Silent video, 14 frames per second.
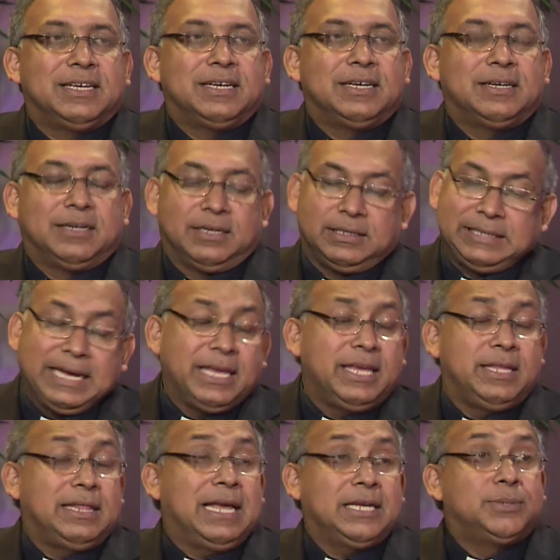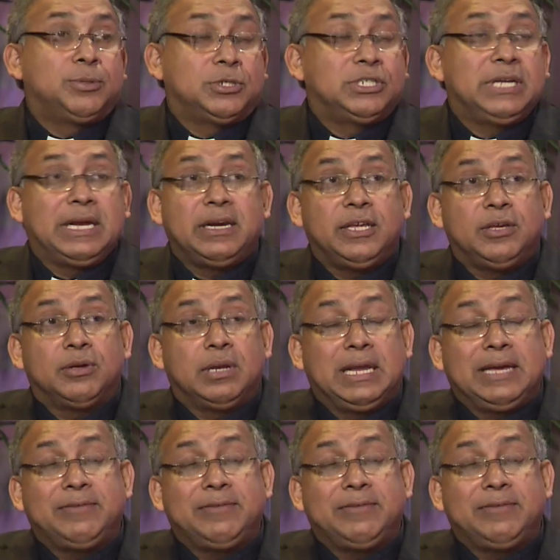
Uh, Zaki, thanks for sharing your life